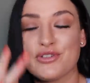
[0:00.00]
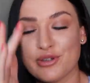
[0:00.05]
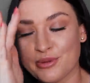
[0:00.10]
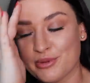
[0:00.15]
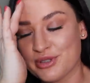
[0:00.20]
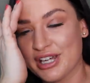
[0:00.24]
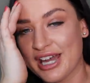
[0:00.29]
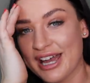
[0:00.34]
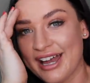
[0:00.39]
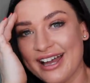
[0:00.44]

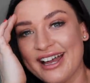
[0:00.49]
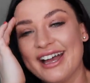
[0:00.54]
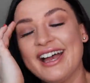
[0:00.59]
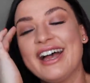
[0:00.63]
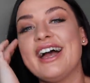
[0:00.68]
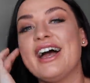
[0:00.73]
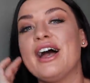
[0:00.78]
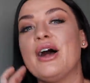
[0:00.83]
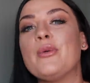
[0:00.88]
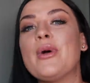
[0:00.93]
group chat,
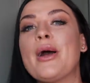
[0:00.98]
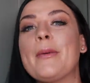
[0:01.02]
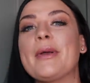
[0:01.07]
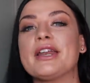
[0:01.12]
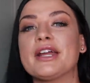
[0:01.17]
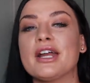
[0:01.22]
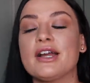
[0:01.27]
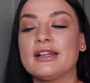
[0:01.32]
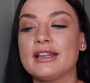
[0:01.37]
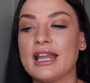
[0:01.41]
where we're
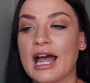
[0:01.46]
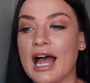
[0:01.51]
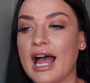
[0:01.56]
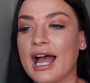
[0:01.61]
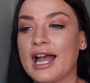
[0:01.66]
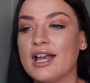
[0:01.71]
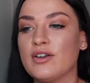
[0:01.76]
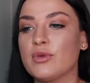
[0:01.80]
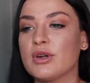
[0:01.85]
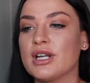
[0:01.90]
going to go
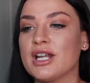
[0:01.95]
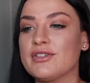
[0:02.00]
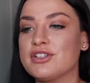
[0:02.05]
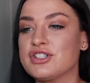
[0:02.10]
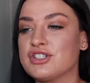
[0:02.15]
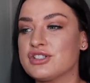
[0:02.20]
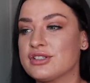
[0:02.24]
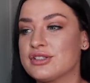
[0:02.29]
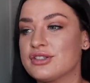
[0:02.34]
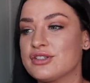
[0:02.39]
live, we're going to
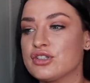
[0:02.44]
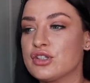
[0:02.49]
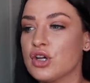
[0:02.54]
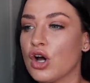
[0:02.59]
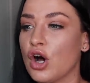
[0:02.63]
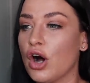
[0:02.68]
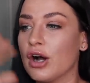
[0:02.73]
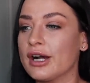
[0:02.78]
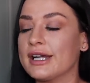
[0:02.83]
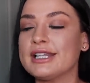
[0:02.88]
have a
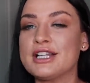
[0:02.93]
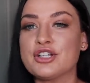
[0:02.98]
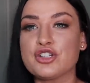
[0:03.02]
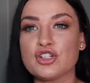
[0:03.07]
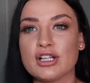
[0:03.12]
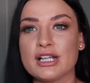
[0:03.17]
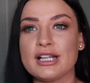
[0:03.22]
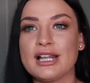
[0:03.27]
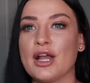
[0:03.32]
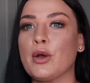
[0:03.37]
talk,
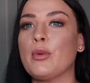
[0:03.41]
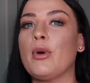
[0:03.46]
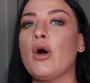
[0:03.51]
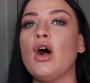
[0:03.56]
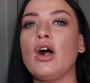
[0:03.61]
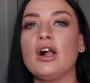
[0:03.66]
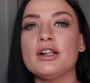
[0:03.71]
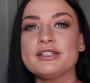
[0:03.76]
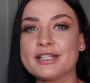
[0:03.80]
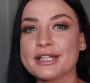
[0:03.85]
literally like we're
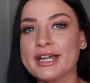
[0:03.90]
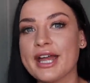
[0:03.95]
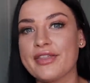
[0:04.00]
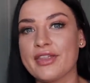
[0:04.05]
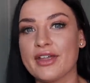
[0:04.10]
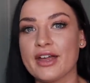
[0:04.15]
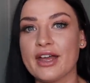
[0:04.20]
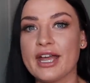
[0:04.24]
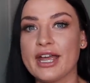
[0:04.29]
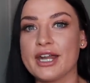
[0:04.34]
all
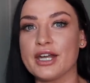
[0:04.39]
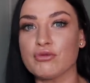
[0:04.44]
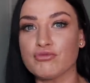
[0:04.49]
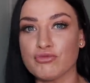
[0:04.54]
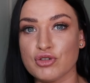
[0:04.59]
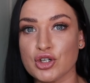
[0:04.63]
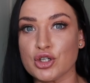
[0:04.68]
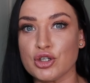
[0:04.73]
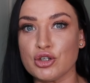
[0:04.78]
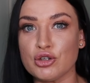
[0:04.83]
together in a
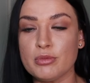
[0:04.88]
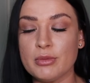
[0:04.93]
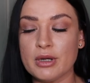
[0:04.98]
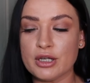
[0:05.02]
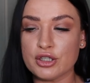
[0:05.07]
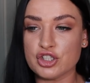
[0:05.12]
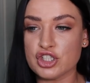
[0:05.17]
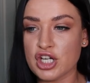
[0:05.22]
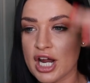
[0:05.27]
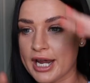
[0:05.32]
room
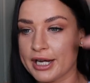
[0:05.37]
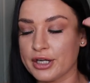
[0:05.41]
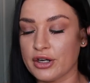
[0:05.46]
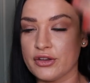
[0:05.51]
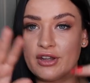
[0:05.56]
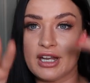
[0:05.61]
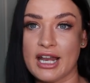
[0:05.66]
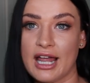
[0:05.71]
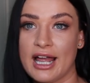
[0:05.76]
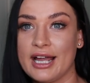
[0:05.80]
chatting
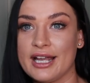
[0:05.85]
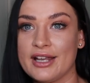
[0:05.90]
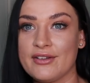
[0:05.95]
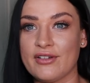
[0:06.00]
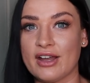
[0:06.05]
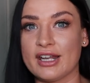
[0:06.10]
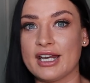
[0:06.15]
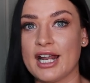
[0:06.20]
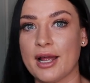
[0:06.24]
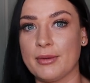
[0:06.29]
on the live,
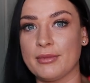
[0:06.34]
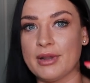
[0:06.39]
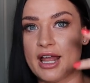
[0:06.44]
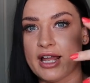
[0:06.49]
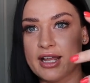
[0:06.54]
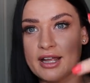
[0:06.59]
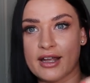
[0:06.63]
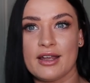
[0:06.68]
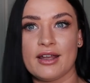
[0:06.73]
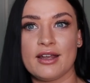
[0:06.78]
and I'm
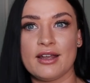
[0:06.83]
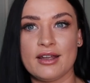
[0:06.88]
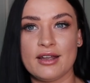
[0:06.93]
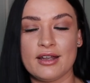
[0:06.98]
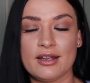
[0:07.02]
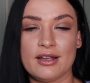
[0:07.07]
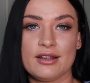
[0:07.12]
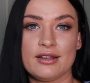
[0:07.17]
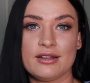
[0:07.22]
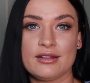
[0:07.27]
like
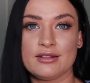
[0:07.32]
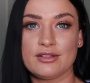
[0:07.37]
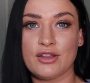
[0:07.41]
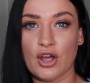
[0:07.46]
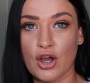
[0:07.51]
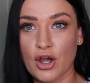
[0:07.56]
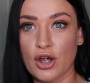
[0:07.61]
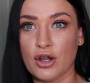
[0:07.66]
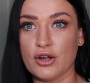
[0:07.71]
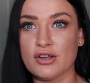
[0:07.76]

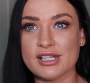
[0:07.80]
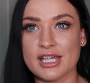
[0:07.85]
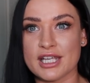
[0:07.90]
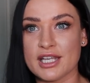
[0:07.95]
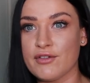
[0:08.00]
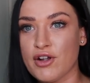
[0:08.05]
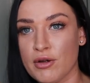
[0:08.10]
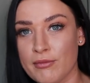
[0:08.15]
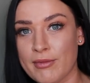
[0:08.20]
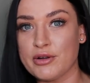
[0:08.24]
the host, like
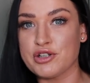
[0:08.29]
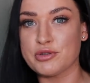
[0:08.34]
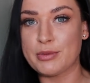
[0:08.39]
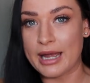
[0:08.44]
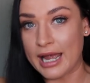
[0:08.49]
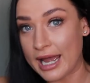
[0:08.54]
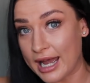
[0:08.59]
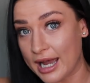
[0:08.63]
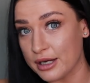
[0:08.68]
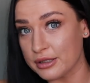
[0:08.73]
you come round to
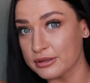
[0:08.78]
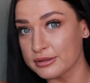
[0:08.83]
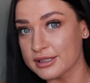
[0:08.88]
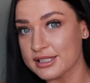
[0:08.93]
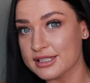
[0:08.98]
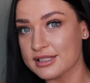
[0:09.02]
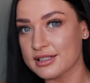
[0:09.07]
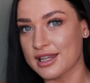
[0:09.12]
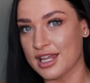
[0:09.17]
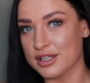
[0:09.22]
my
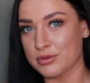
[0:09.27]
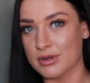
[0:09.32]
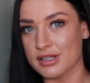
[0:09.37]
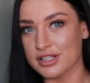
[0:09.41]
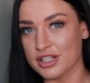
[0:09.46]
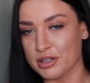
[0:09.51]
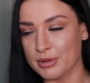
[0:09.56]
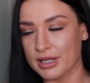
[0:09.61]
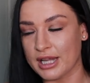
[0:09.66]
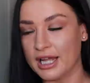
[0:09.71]
house, that's what it's
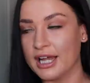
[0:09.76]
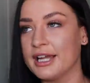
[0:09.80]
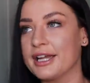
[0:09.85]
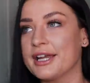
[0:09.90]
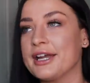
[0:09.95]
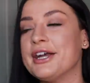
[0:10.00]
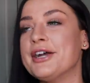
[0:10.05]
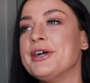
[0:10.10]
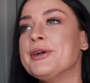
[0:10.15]
going to be like.